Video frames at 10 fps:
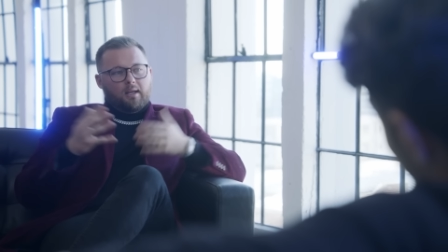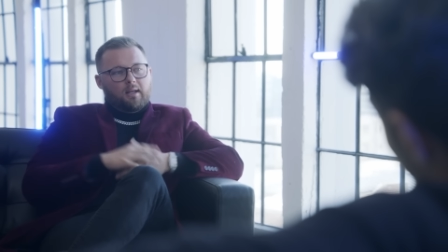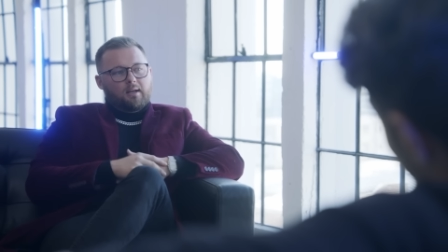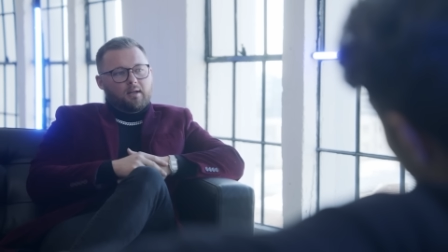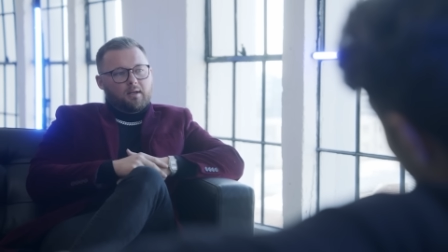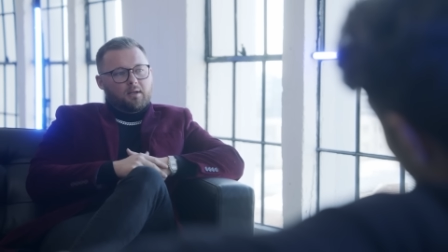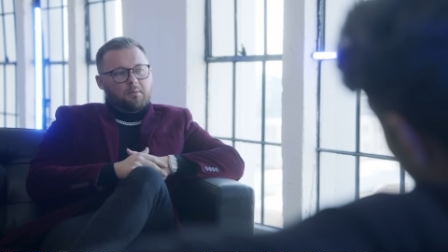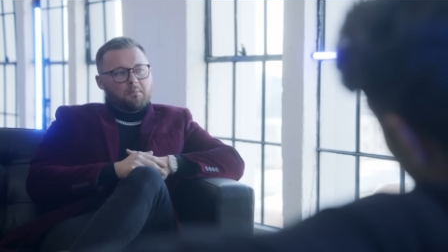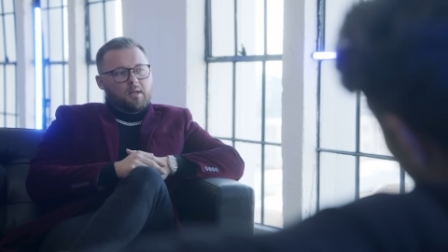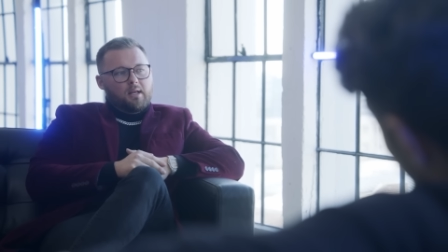And
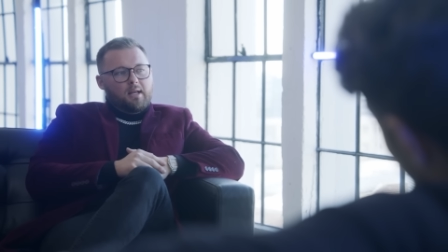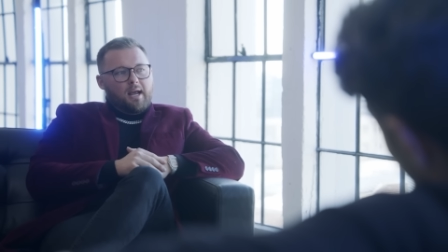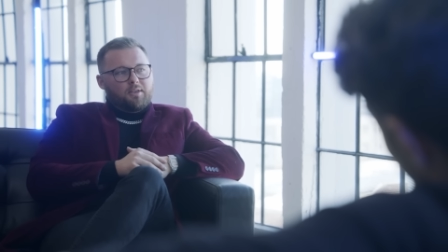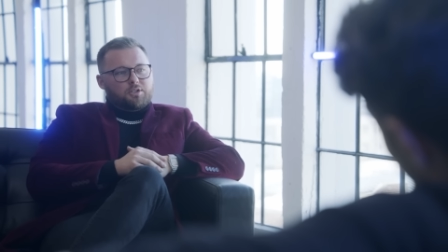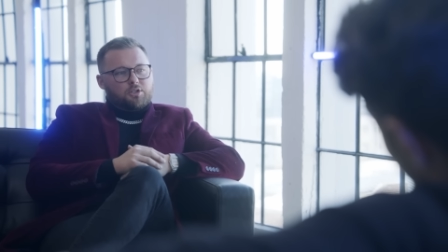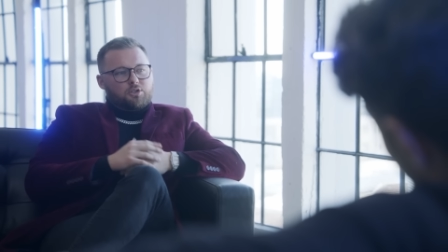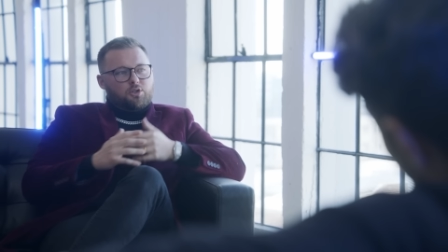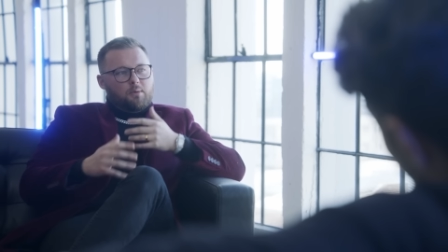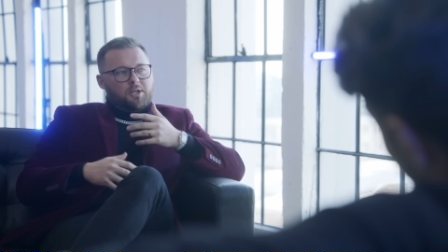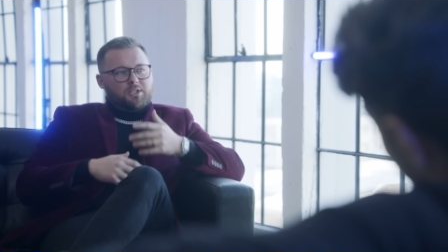um, and there's just
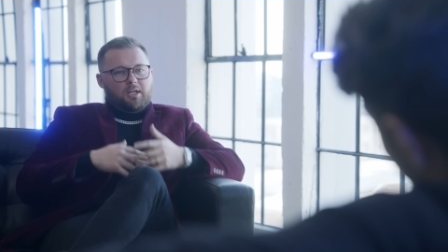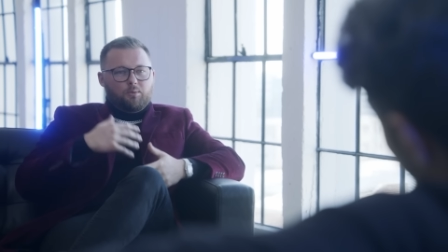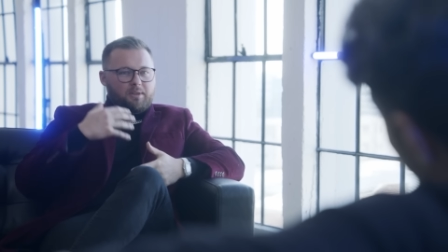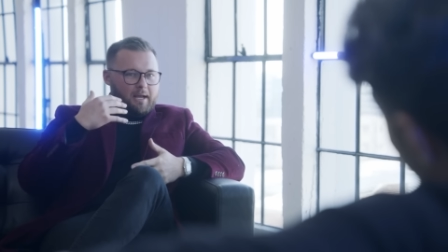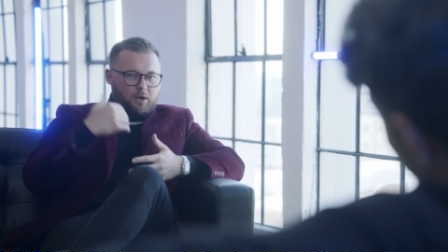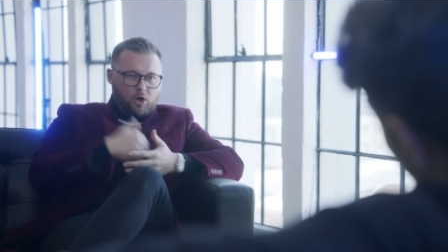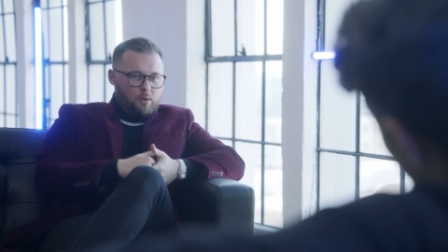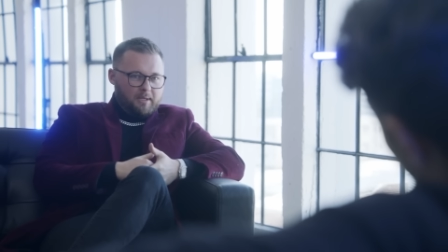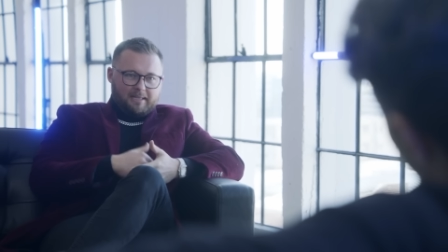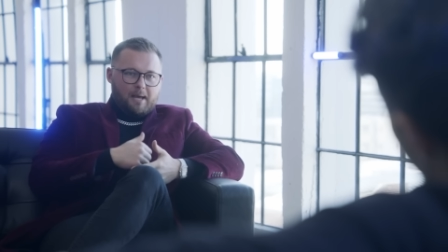so much that you with that
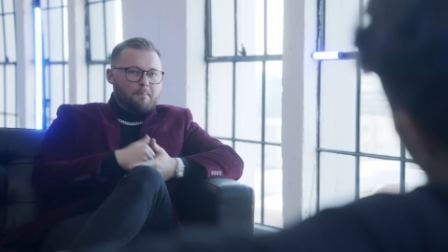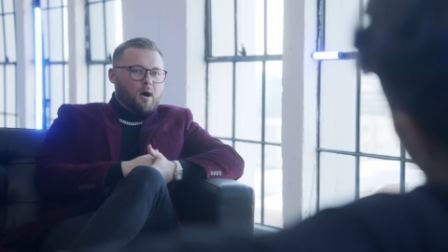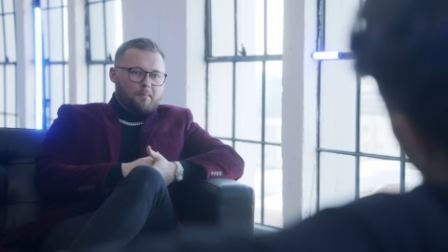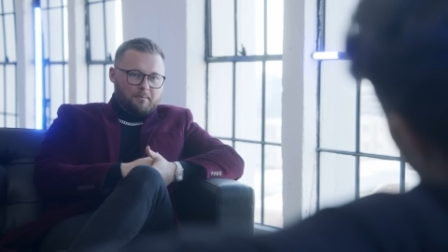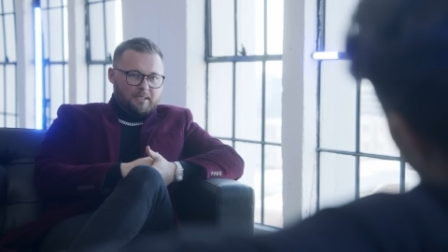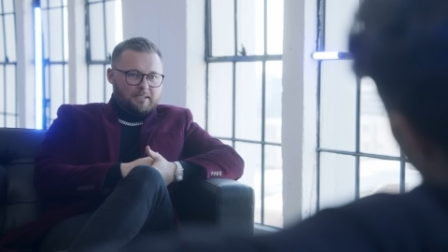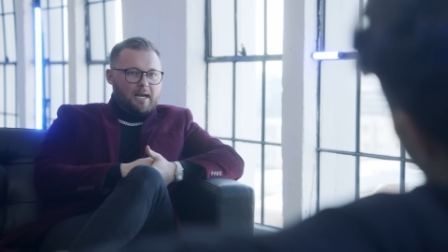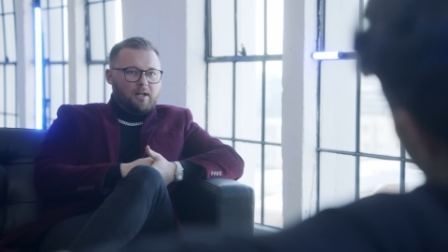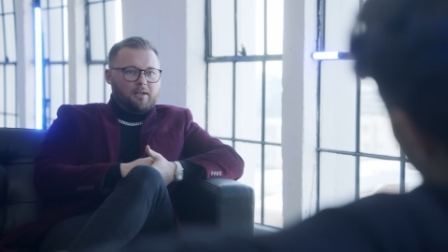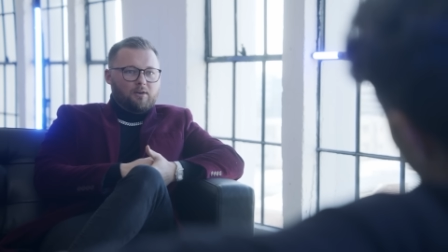Kobe, like that Mamba
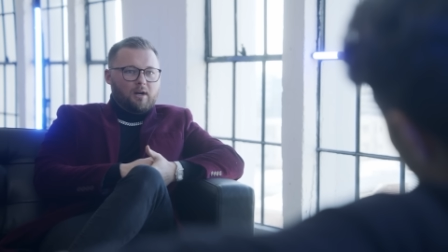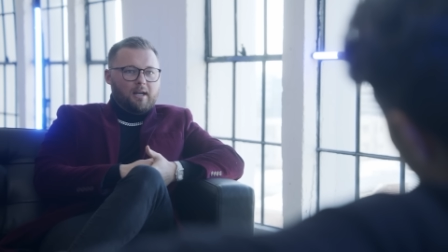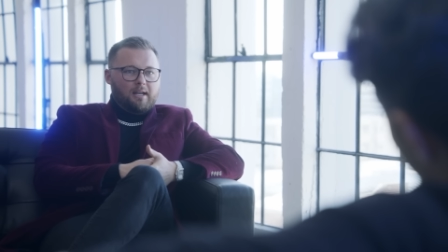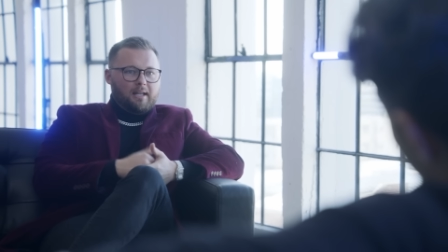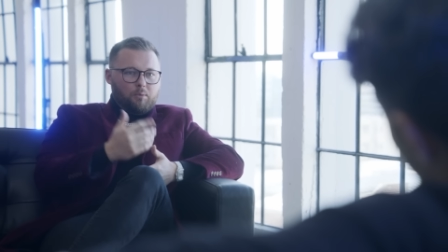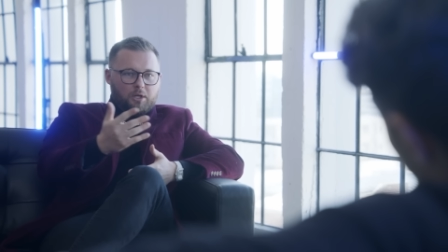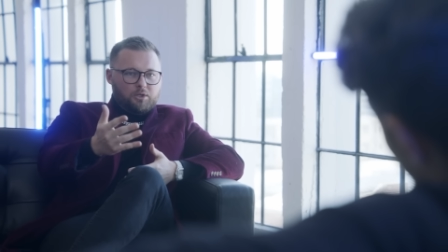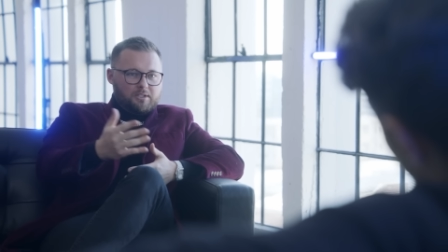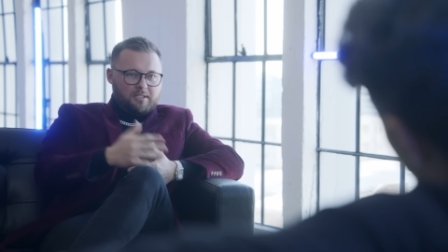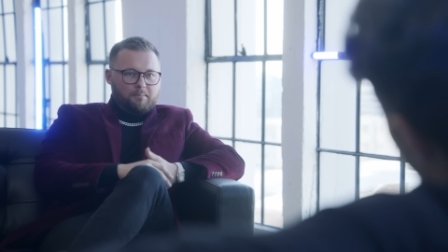mentality, right? And like what you
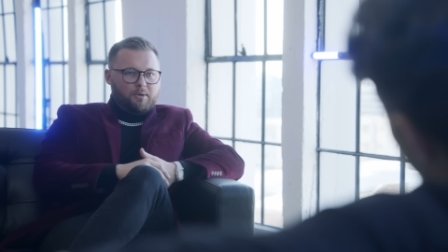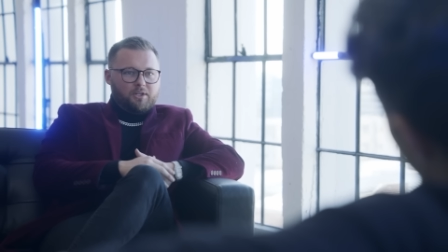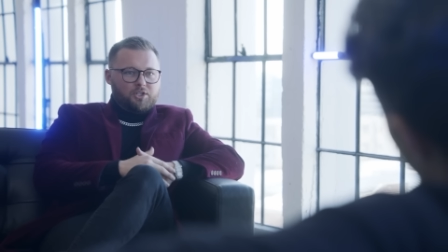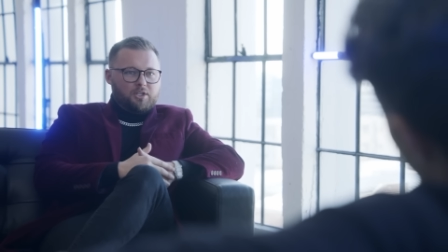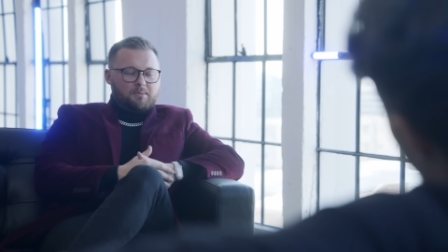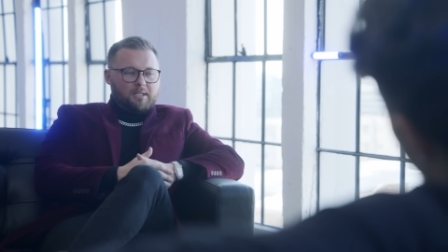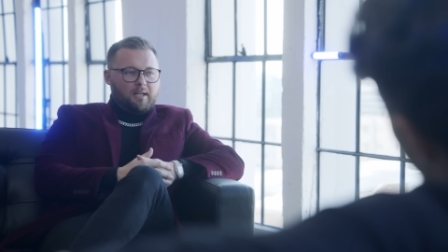just said, burn the ships.